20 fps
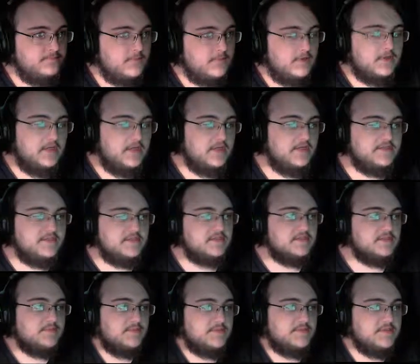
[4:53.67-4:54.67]
Okay, I guess he
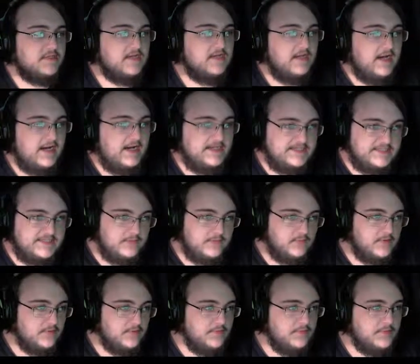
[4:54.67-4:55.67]
explains it. I see.
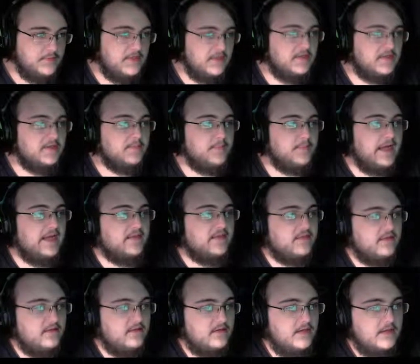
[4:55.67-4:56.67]
Well, we'd better get back
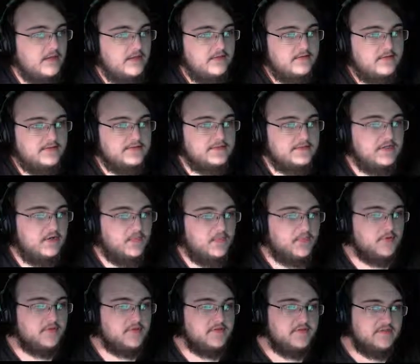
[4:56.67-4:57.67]
then. There's a
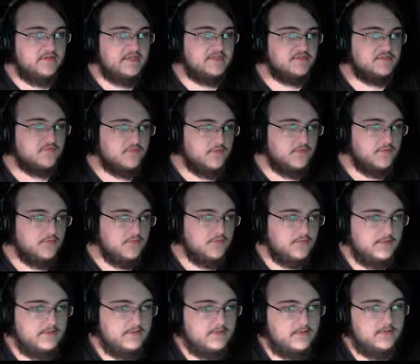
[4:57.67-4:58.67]
teleporter in the next
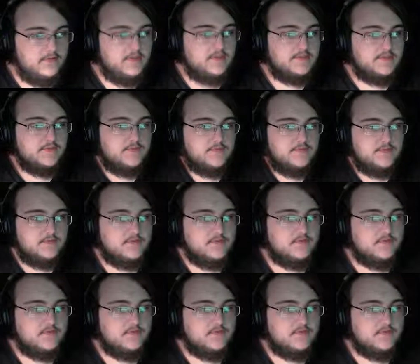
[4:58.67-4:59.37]
room. Okay, sweet, so